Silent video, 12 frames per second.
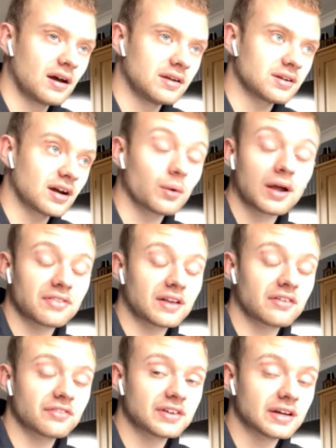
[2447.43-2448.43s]
and I'll add
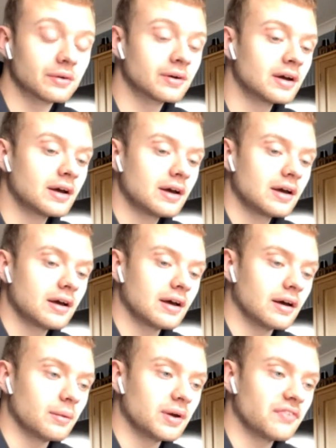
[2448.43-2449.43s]
that for you.
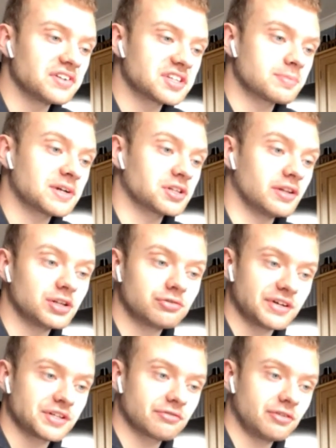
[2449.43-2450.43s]
If it's a special
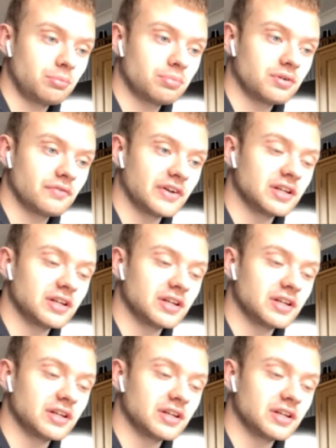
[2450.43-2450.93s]
interest group,